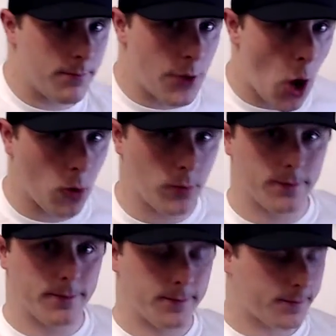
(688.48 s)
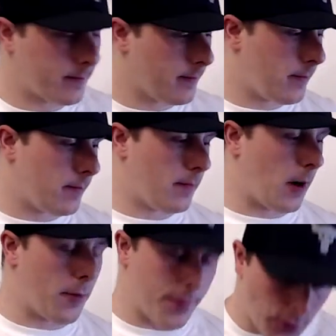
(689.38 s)
No. I
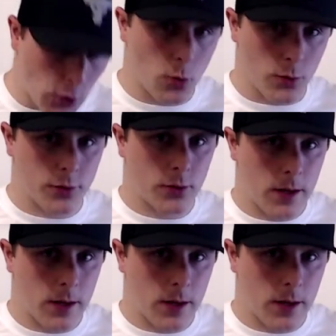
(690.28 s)
refuse.